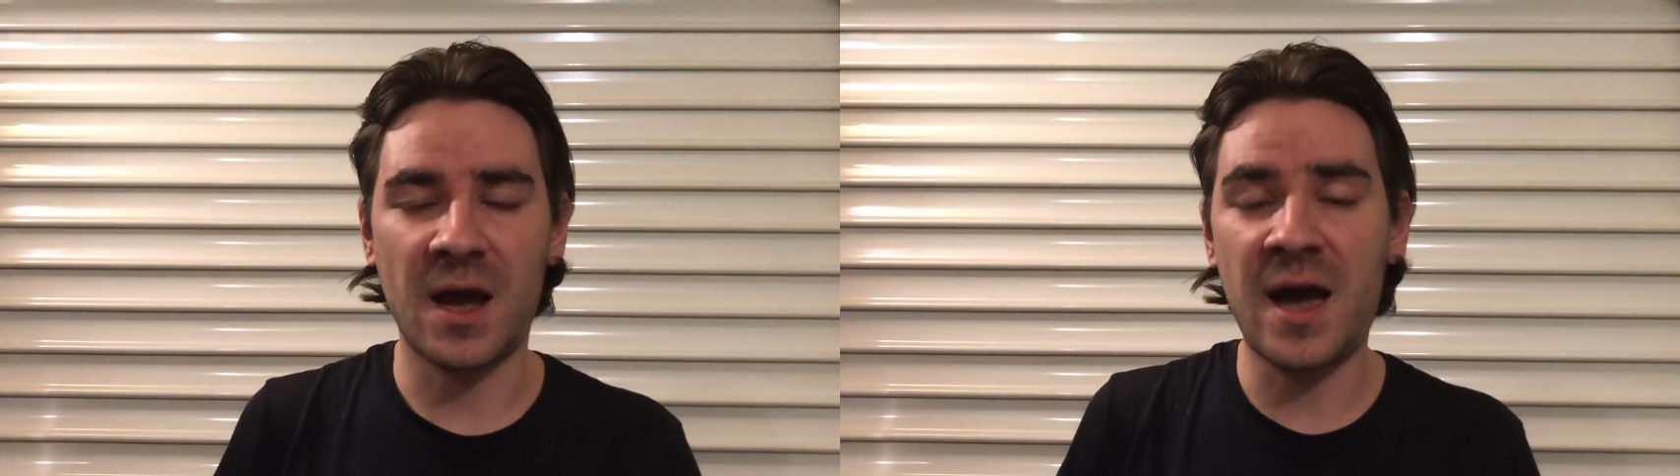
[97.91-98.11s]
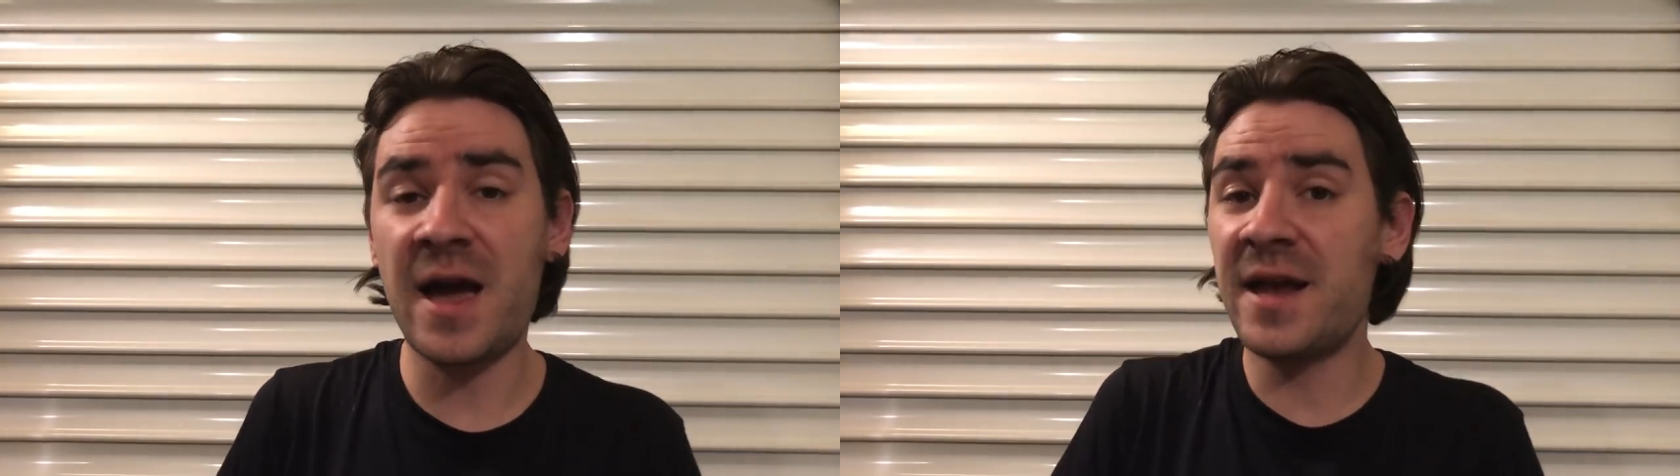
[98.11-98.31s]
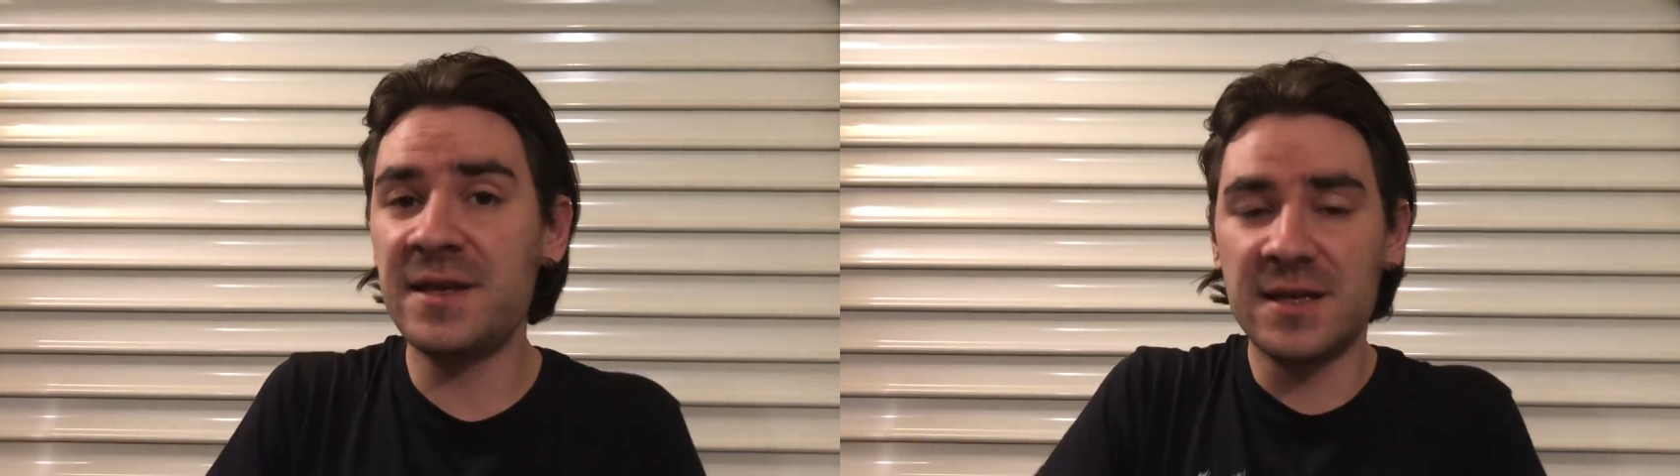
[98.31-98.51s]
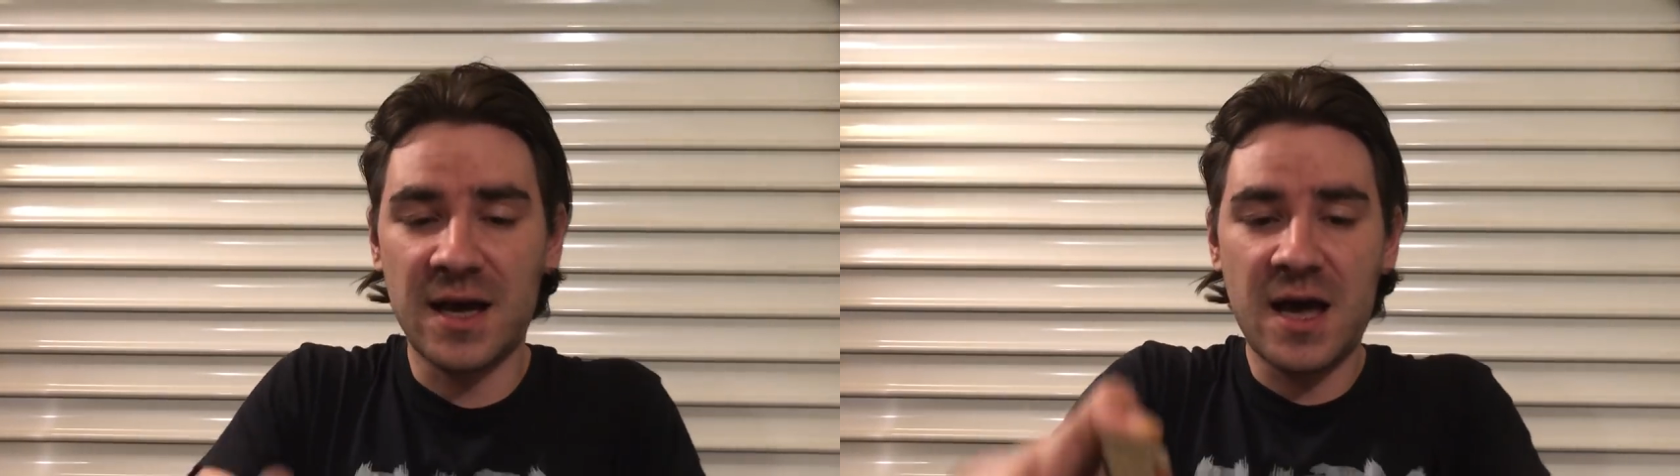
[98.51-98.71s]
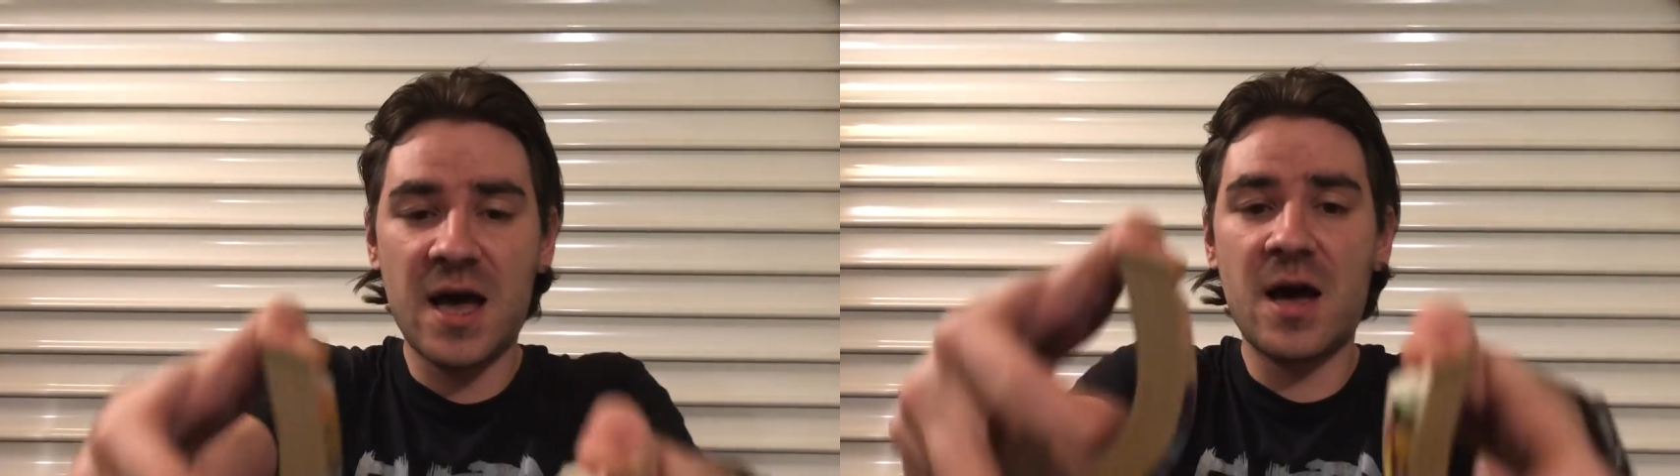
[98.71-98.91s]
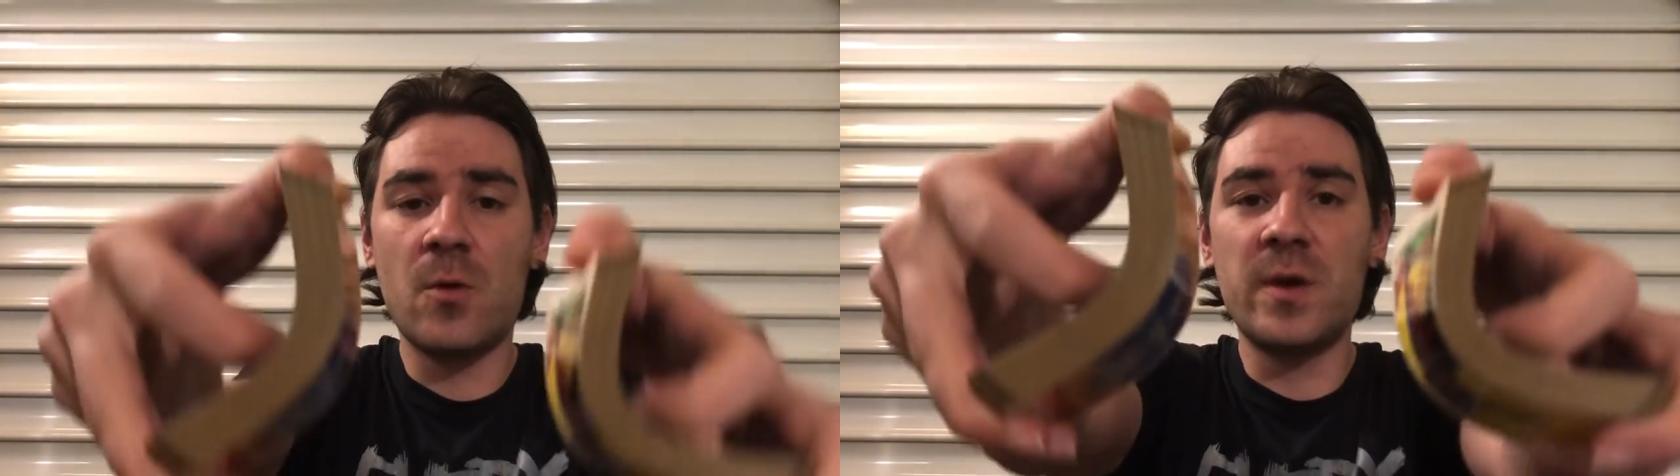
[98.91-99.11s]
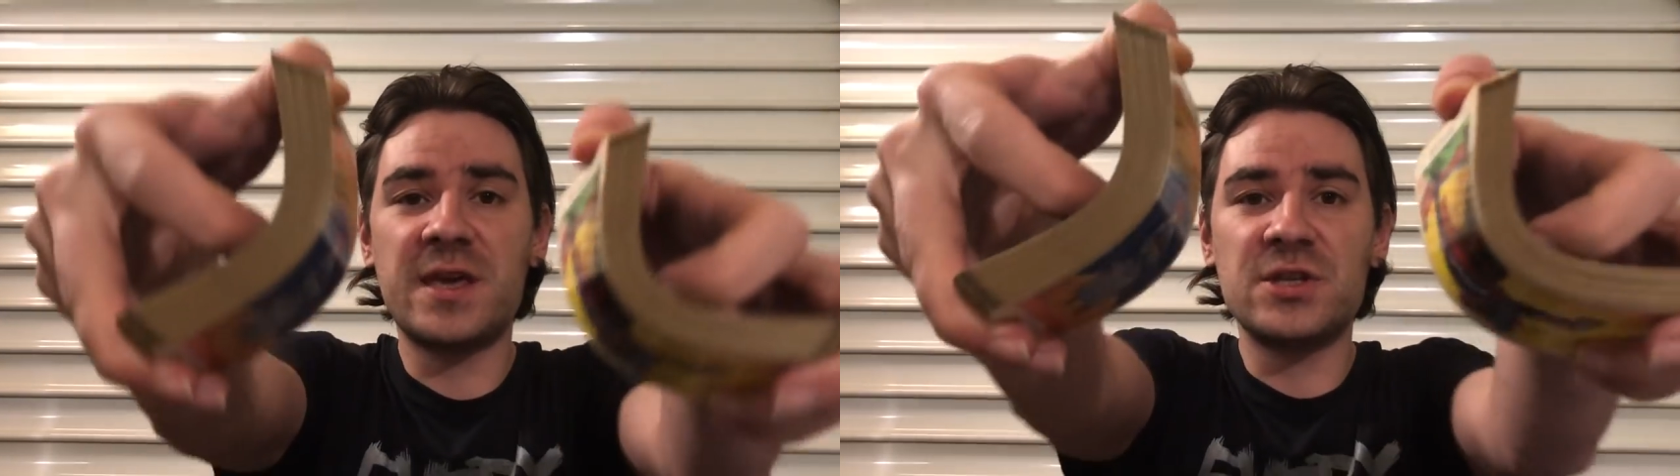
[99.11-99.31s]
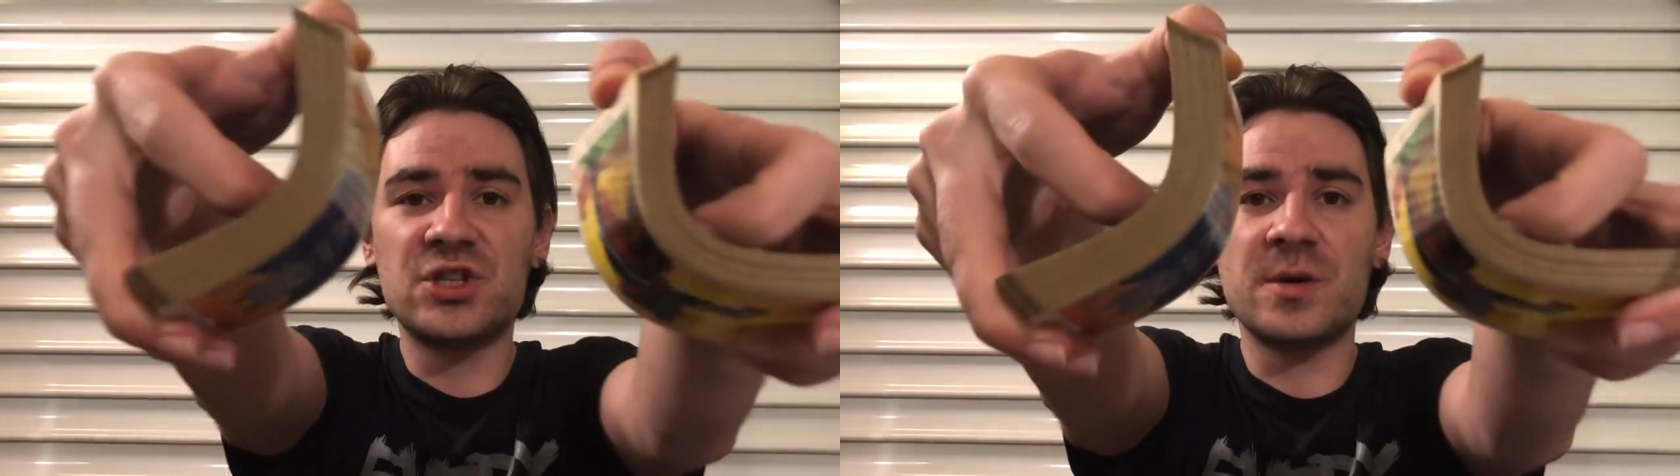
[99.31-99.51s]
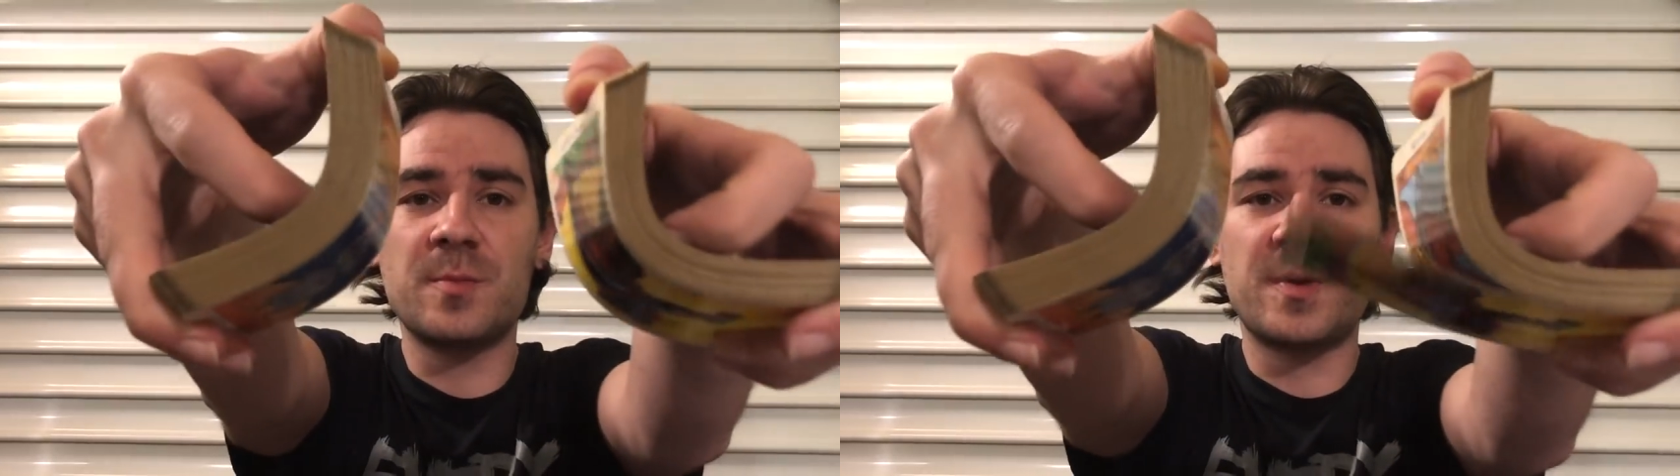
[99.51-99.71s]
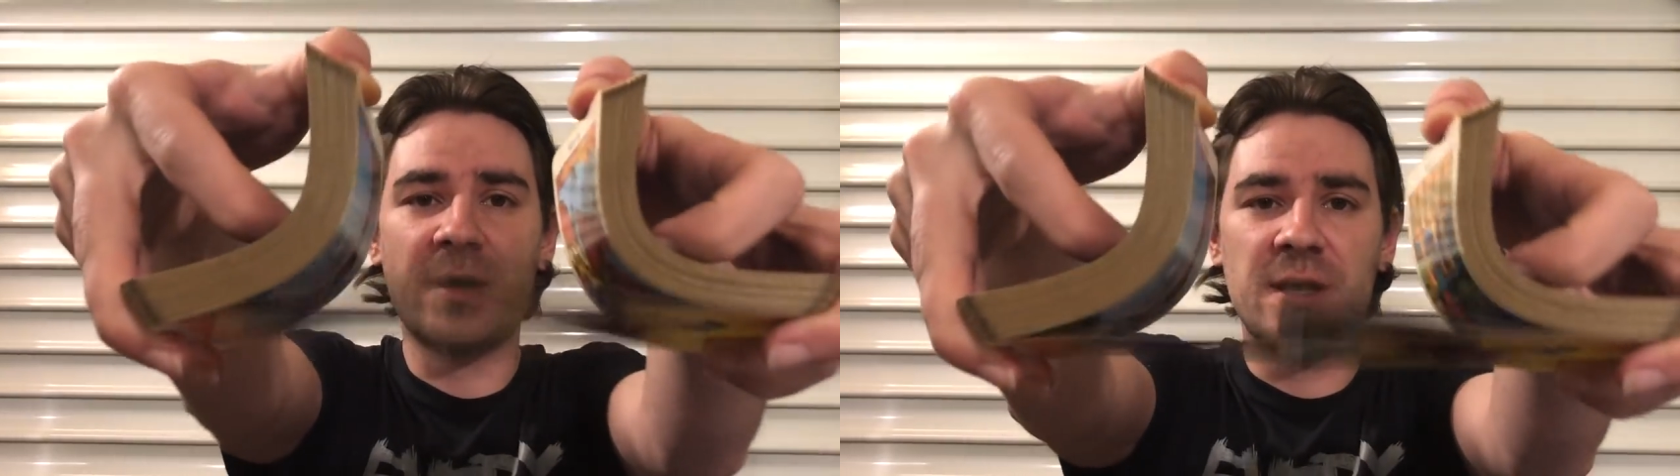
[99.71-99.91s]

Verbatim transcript: and uh, we can jump